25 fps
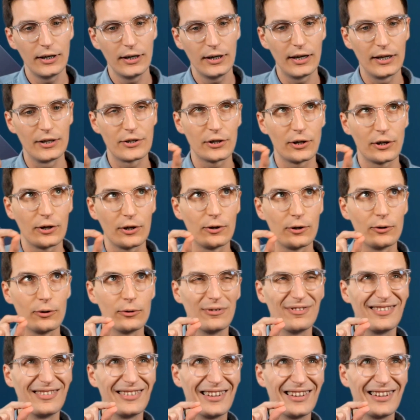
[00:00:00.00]
And
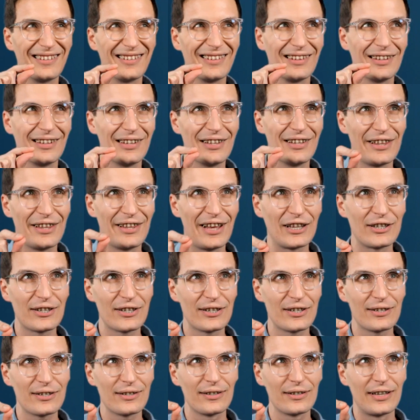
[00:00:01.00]
so
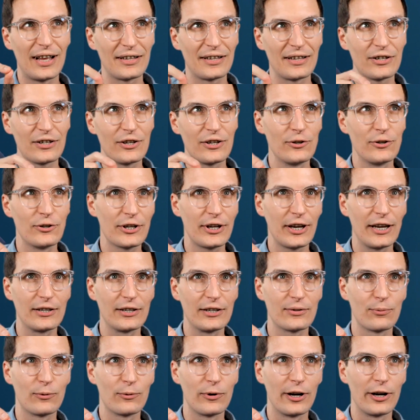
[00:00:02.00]
that's a use
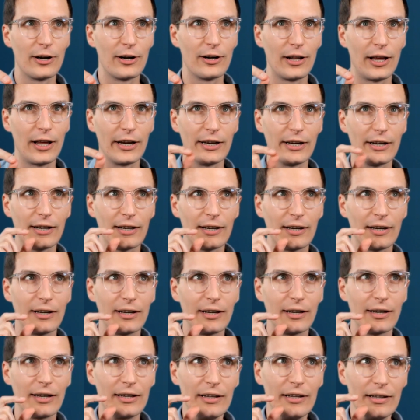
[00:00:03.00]
case where like
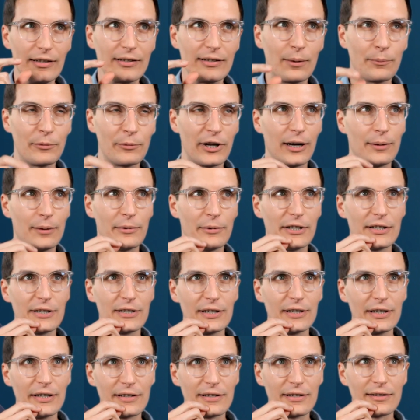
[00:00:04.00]
sometimes
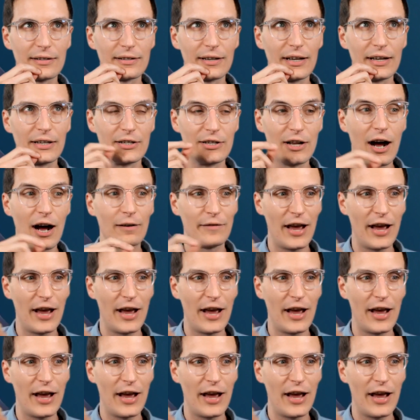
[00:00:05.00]
it's not